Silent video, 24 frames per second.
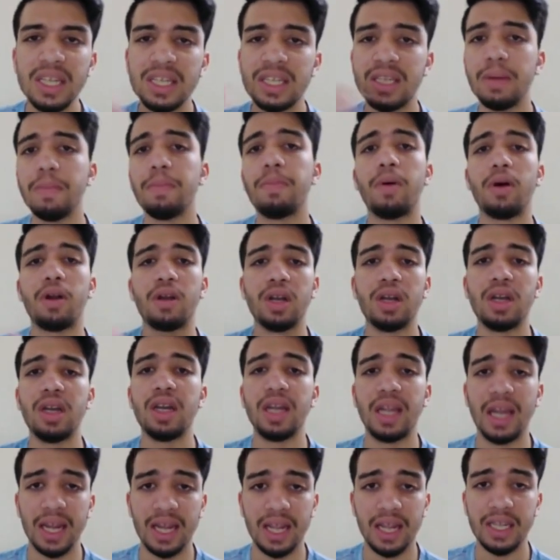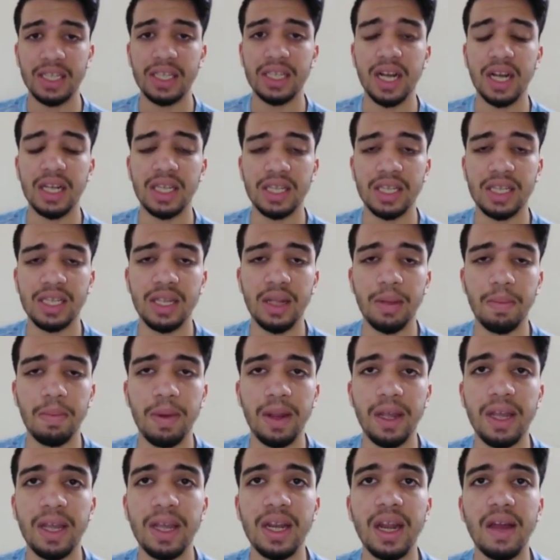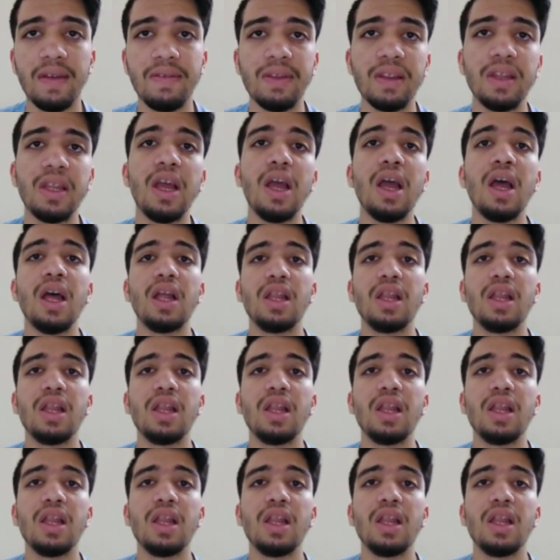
important in getting chances in the playing 11.